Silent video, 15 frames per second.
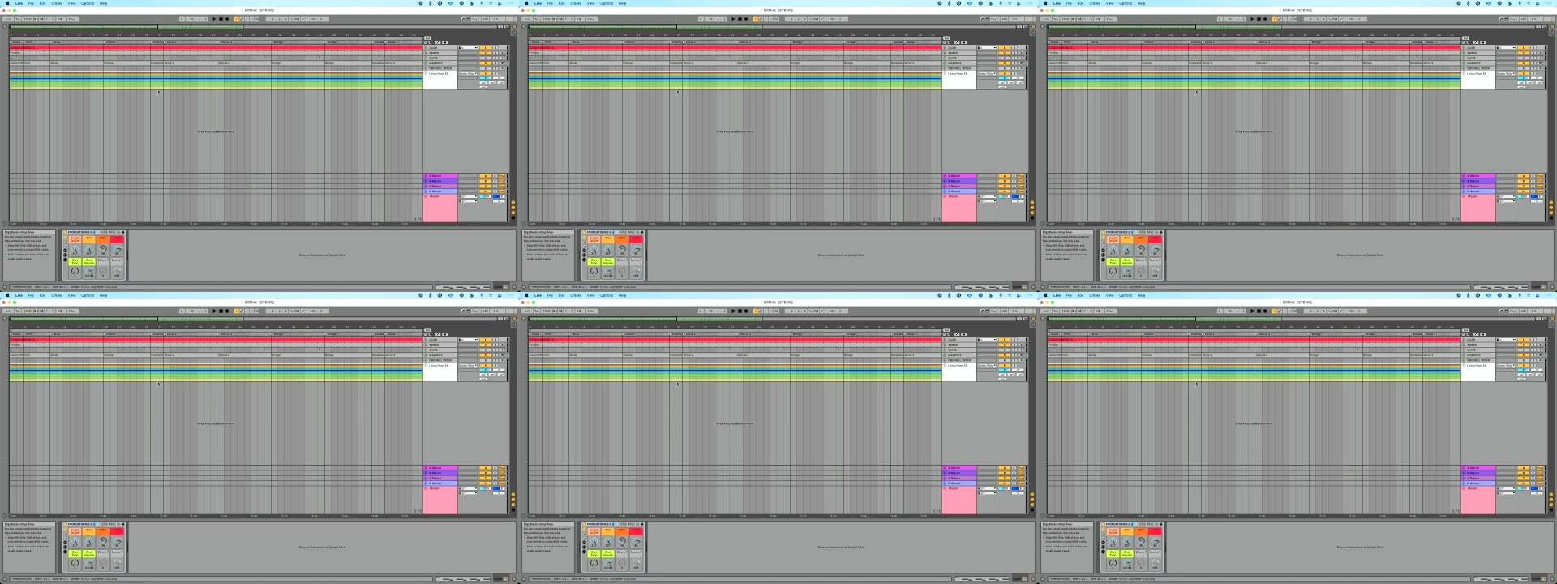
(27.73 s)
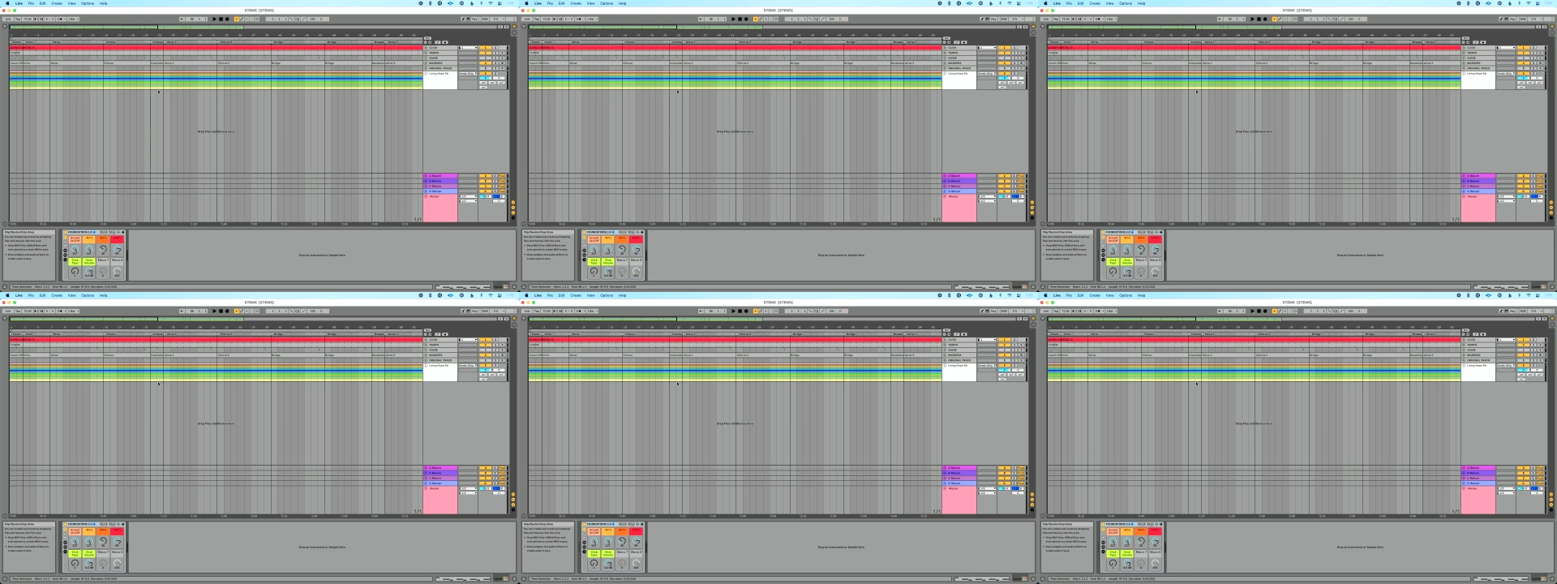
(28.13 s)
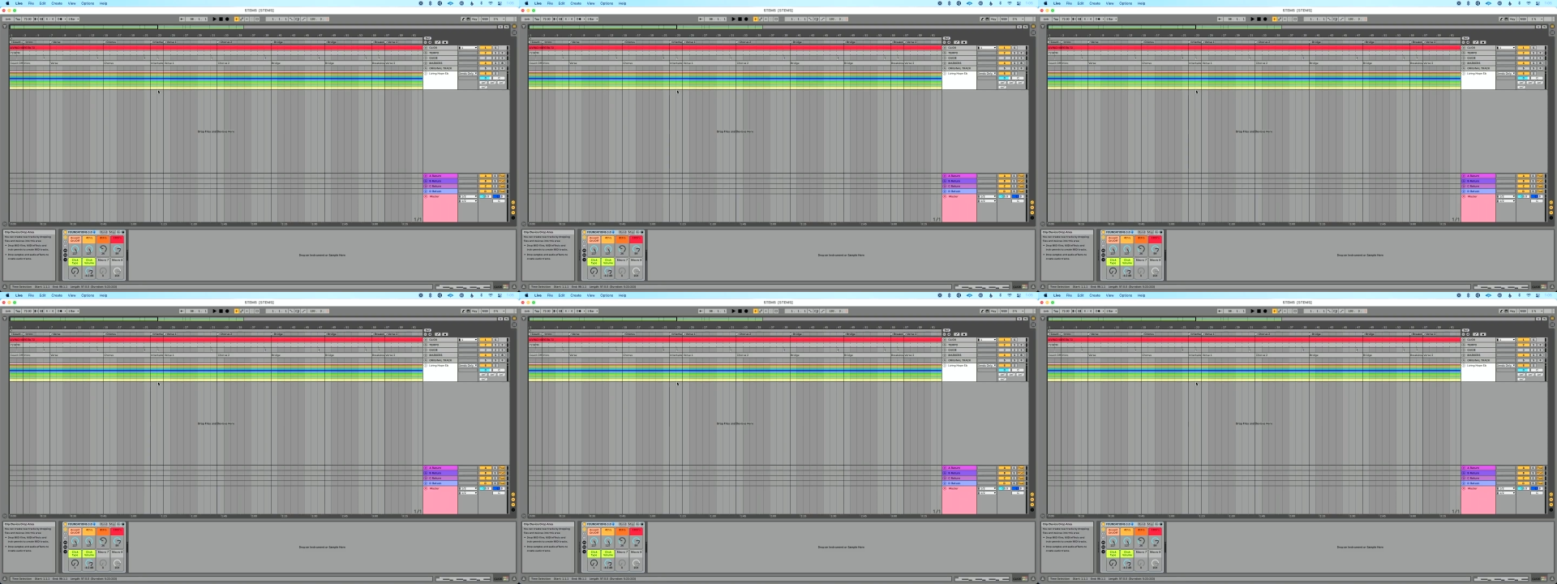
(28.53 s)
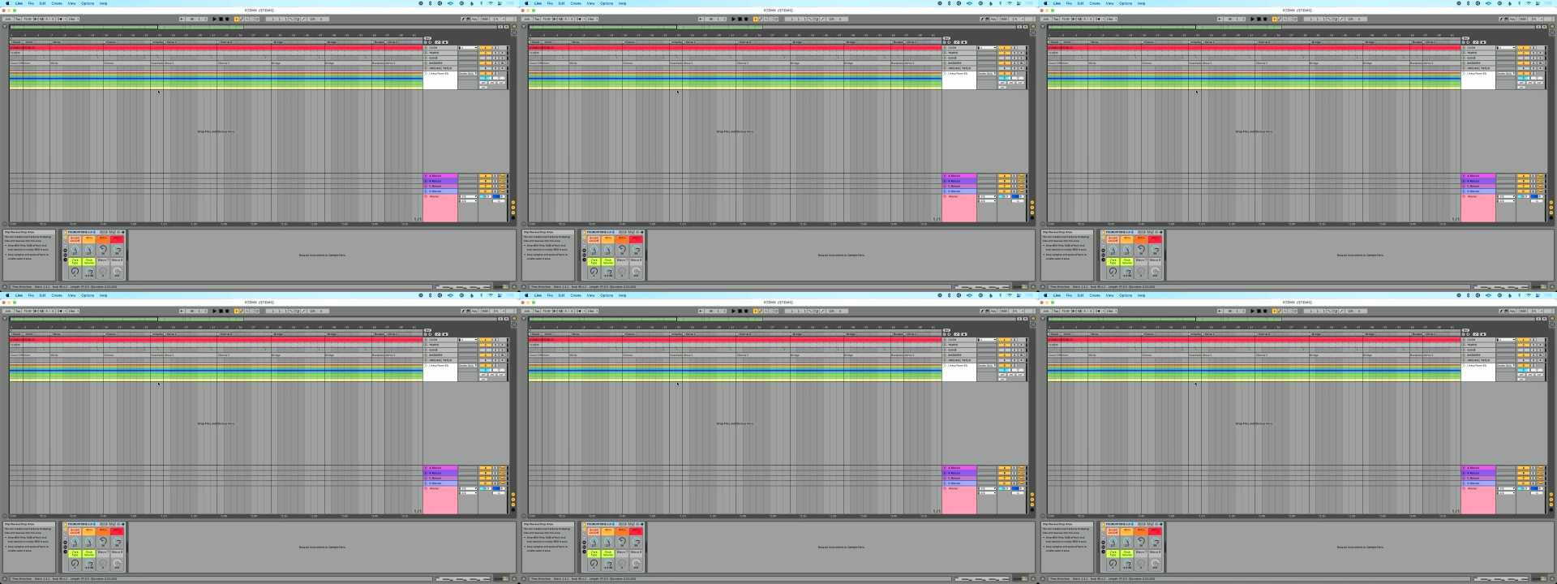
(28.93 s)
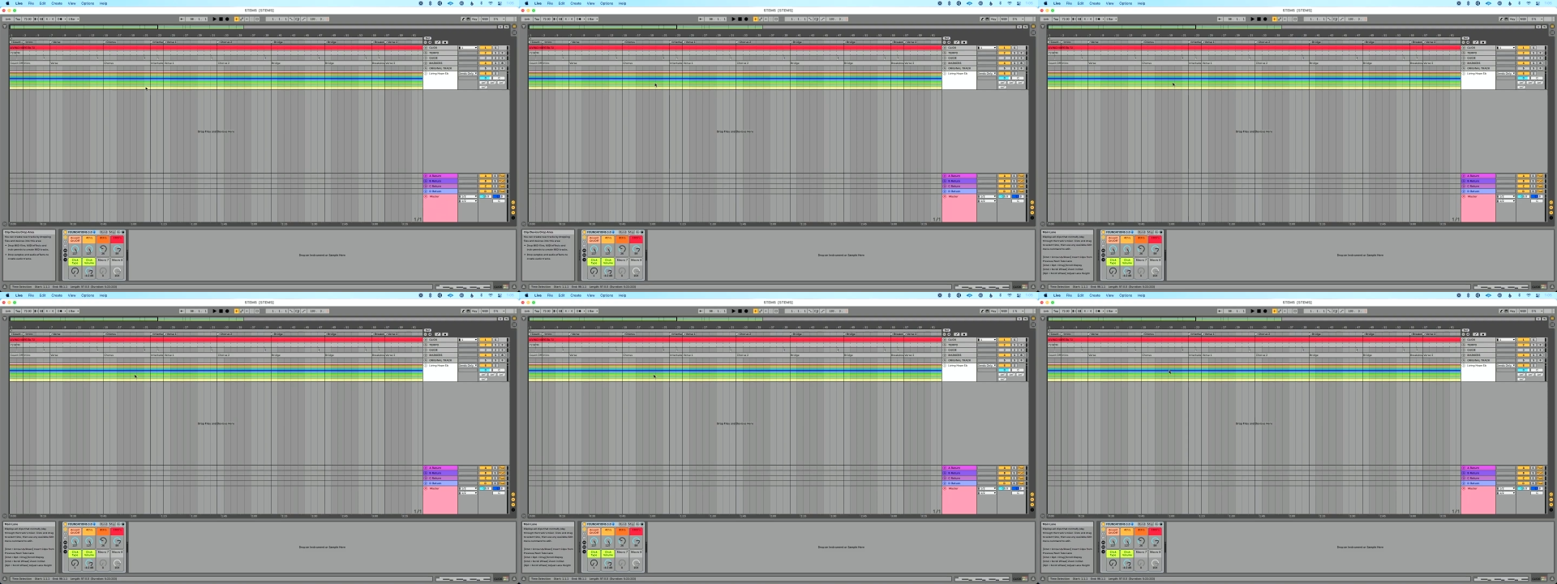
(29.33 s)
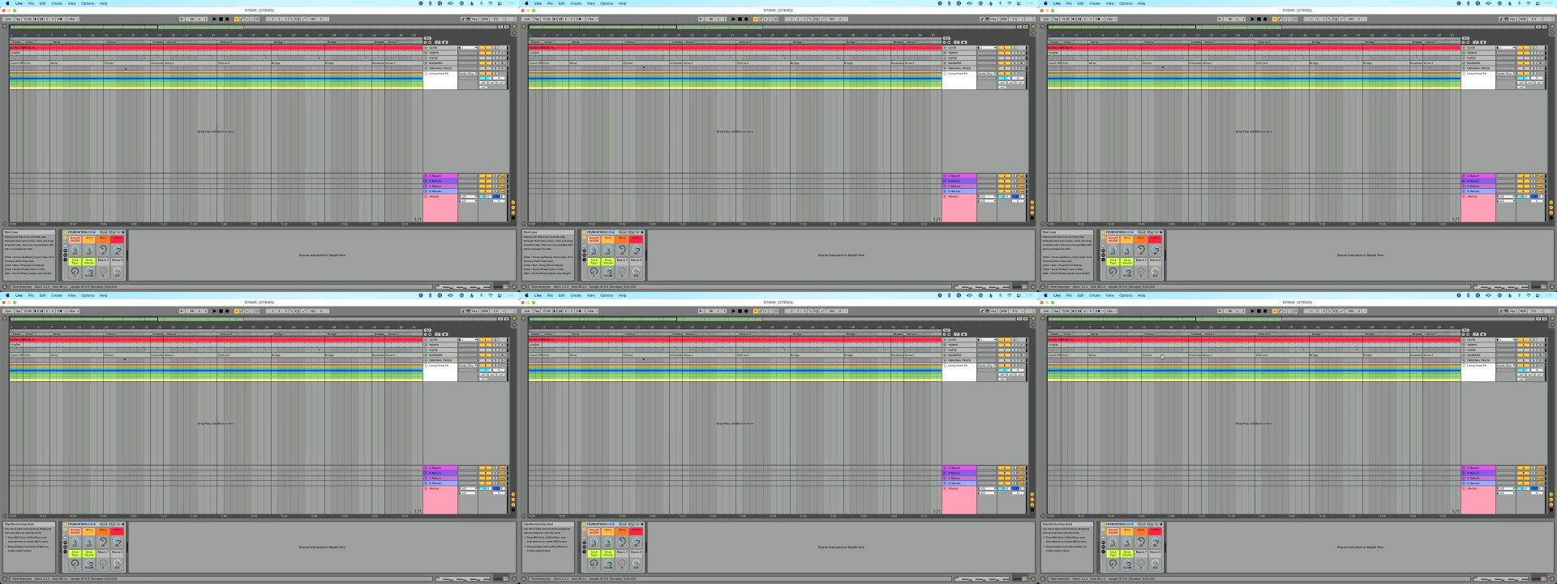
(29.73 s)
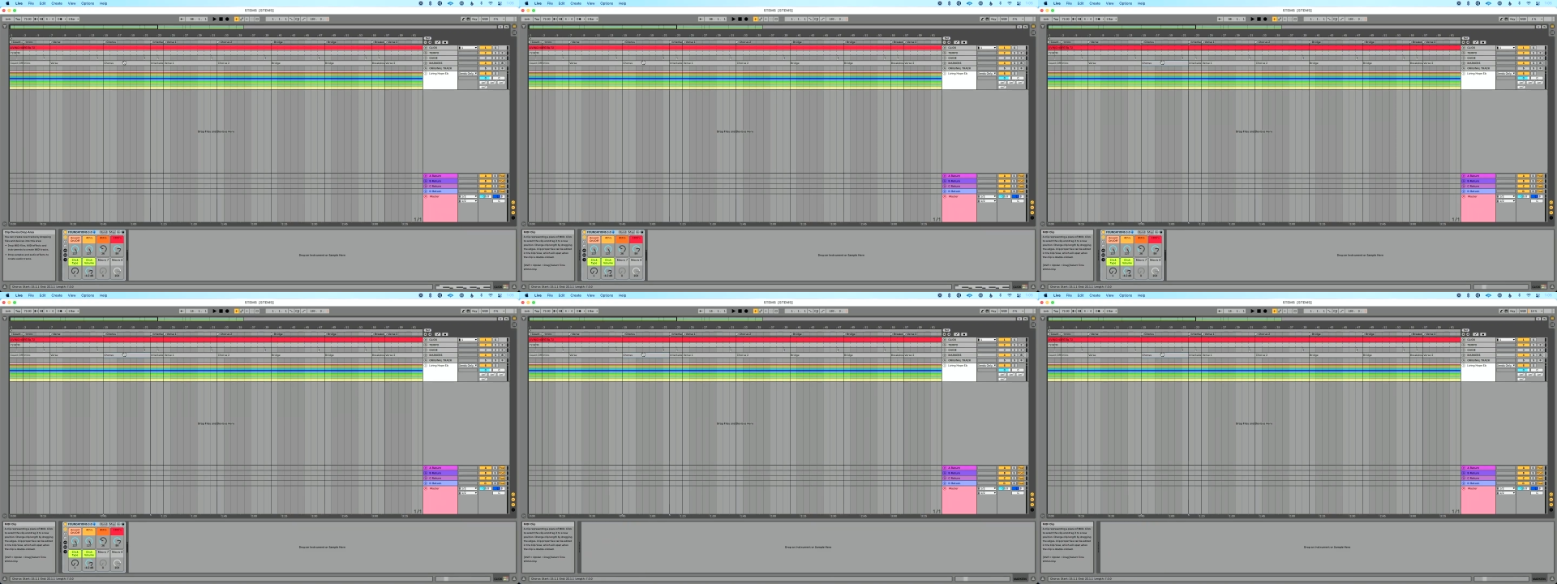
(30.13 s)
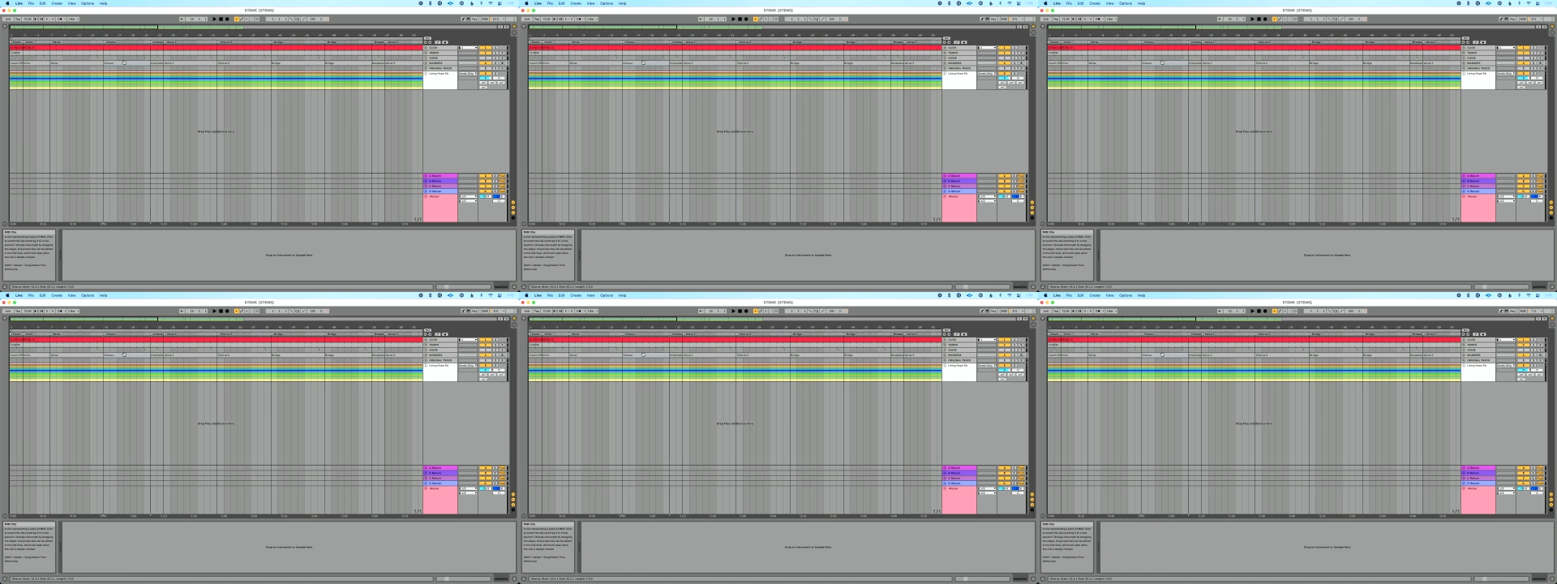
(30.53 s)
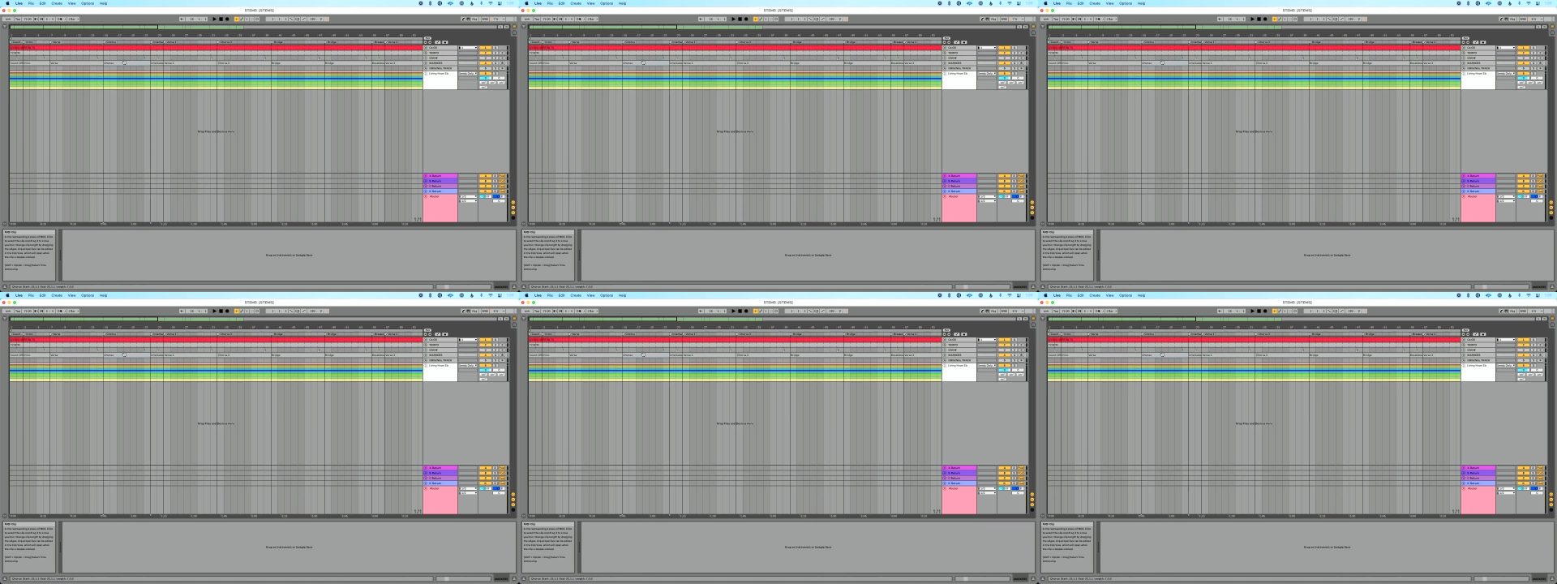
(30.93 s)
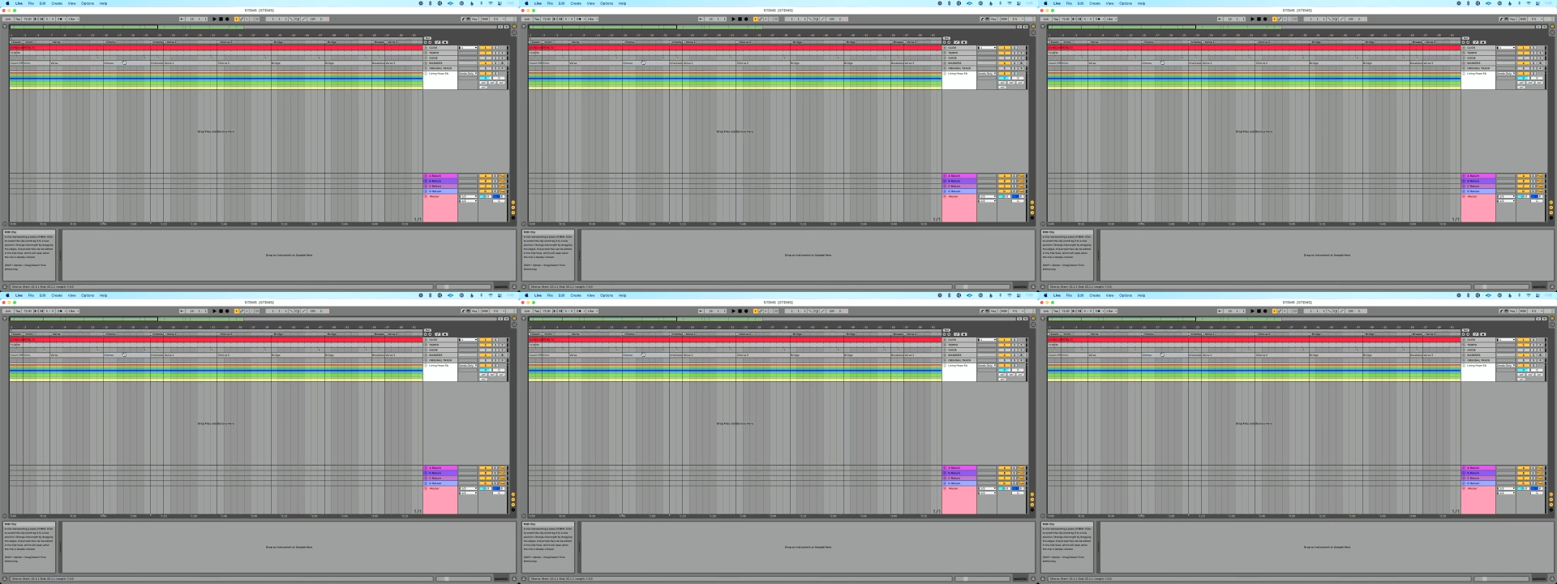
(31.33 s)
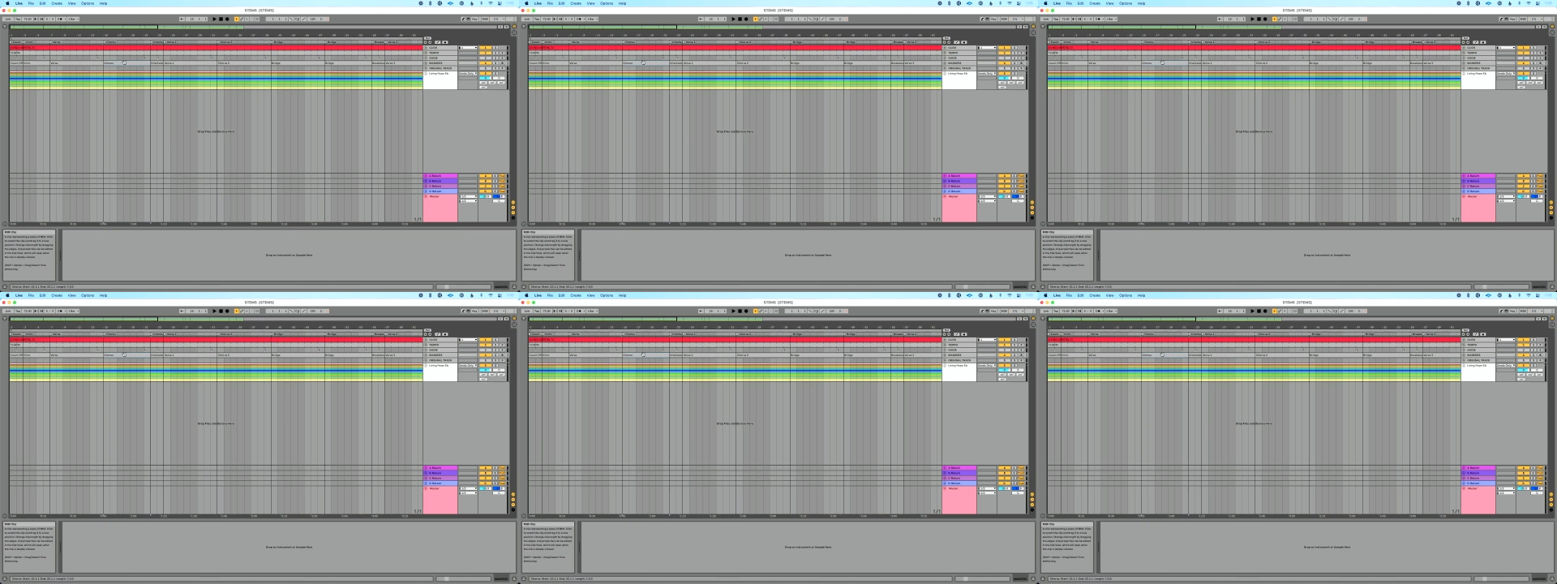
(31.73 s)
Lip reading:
[unreadable: no face in view]